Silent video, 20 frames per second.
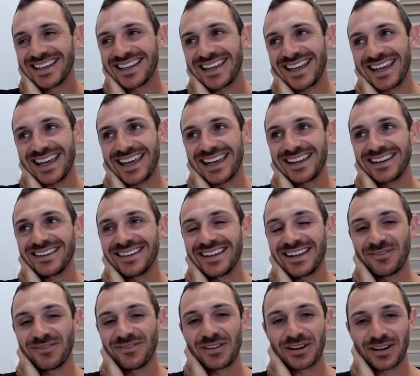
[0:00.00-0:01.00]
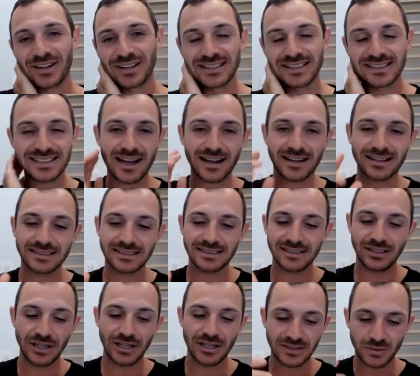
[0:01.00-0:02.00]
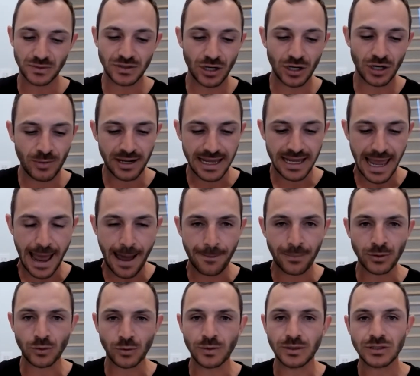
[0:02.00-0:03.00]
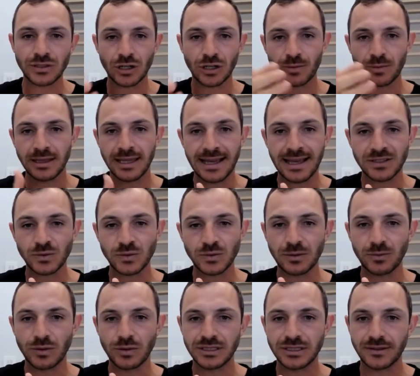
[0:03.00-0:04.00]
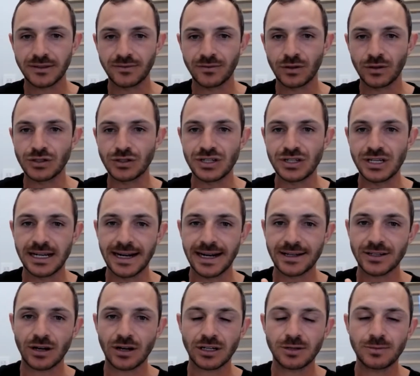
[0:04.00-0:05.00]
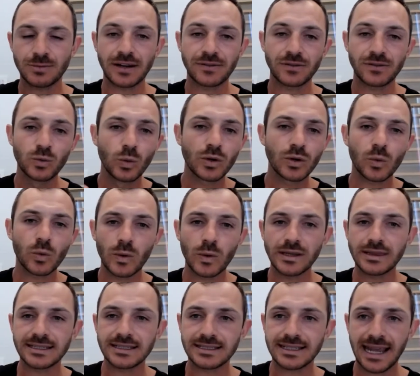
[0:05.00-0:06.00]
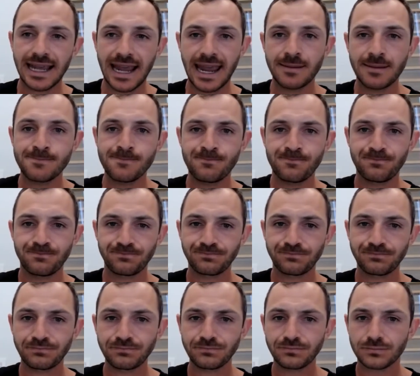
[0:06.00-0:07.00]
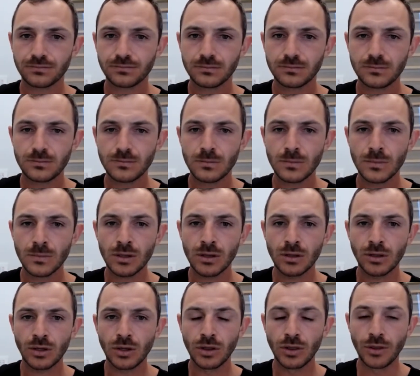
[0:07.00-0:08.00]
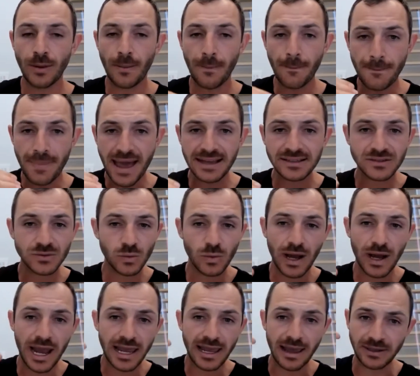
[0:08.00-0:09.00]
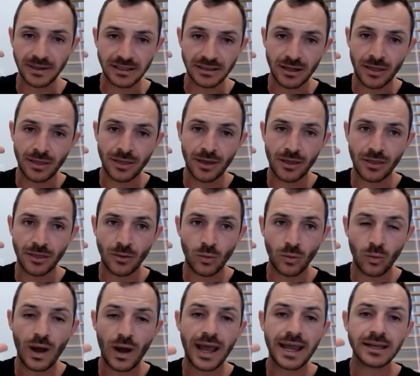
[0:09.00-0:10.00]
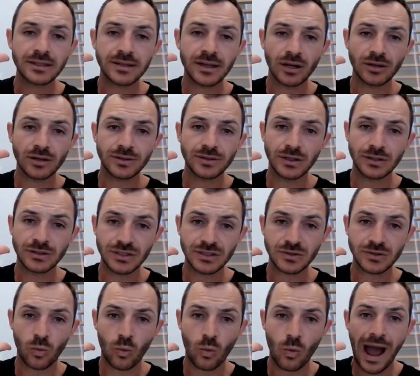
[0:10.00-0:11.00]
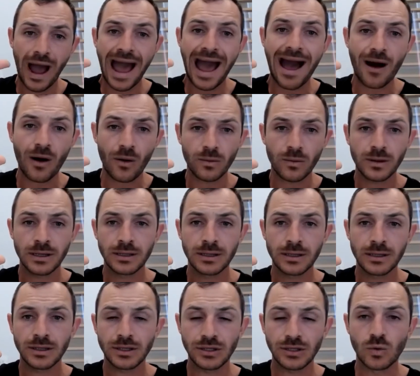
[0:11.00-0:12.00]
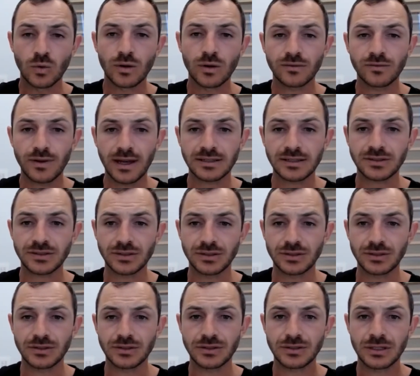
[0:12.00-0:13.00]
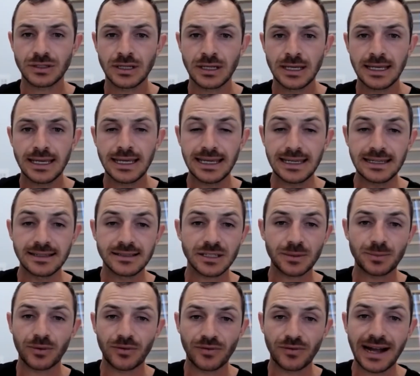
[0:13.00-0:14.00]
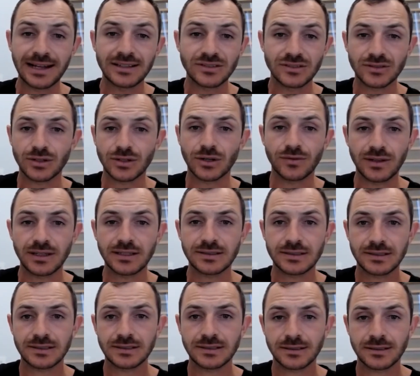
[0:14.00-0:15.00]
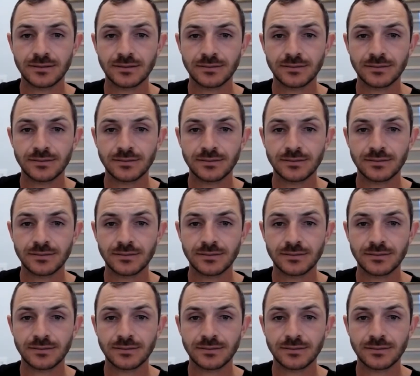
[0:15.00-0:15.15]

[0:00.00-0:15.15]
in figuring this out. Because, as we're talking about capital, we talked about last week the points of conversion. And I talked about if you want to win this game, the best way, the way to just wow your investors is to provide service,